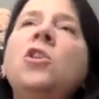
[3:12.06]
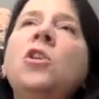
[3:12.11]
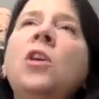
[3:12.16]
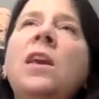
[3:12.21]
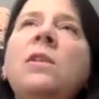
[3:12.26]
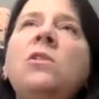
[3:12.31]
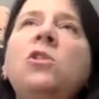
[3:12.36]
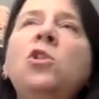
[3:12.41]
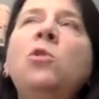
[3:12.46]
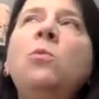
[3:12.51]

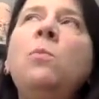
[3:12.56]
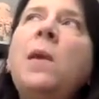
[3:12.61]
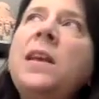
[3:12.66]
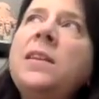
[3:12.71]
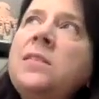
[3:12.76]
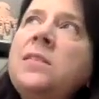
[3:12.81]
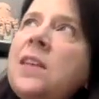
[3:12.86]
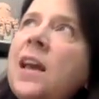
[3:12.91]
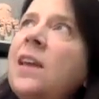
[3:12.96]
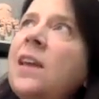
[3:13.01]
you may
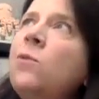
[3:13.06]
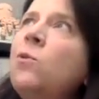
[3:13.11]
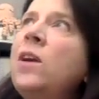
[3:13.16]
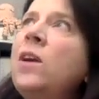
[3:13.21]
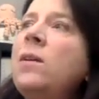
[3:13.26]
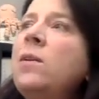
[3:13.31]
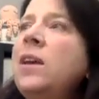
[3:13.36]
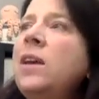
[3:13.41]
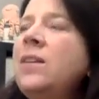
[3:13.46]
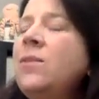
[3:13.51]
say,
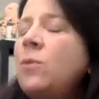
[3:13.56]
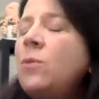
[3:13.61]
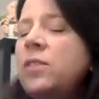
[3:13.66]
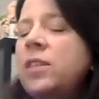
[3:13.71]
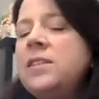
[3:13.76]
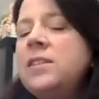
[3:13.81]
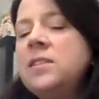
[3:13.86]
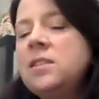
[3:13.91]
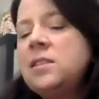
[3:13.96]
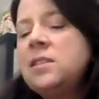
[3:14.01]
well,
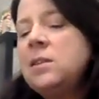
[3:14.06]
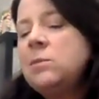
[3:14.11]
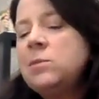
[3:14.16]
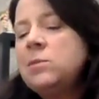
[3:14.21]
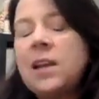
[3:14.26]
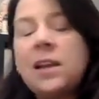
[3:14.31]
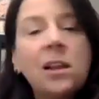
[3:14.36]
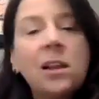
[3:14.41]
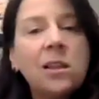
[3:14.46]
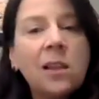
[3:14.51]
this seems
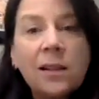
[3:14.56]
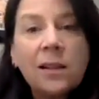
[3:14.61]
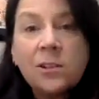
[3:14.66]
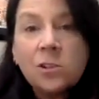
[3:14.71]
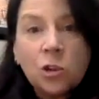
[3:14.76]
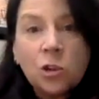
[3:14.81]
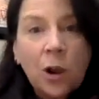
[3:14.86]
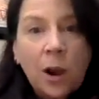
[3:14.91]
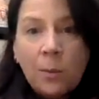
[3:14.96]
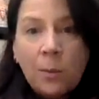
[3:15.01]
like a lot of
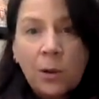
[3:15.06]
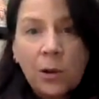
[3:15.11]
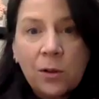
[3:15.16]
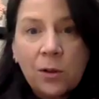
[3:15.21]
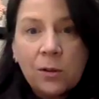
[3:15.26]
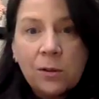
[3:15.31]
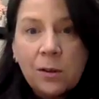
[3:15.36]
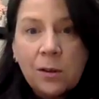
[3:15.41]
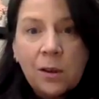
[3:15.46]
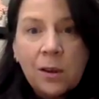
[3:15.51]

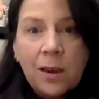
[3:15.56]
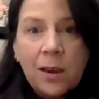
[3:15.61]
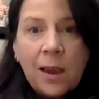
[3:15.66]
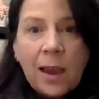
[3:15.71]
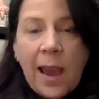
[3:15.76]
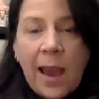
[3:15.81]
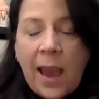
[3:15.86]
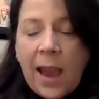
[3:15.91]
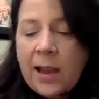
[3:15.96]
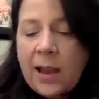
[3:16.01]
trouble.
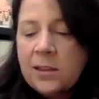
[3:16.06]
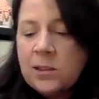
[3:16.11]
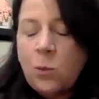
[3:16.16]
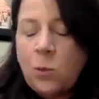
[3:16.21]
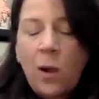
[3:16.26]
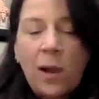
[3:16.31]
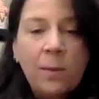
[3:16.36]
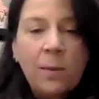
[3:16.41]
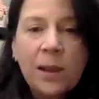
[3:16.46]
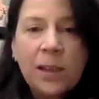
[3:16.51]
And
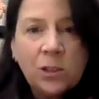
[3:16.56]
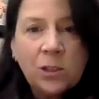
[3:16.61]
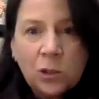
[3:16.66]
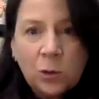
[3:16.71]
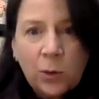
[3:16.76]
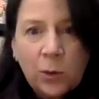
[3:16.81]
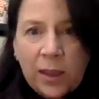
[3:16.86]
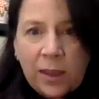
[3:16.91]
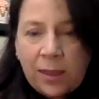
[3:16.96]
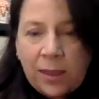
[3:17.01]
why am I
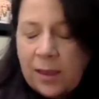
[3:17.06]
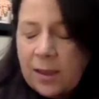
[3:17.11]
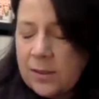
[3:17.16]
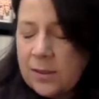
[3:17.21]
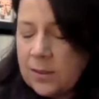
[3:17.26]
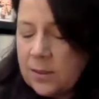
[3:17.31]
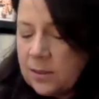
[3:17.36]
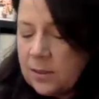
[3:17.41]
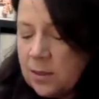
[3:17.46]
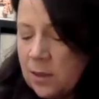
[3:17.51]
doing this?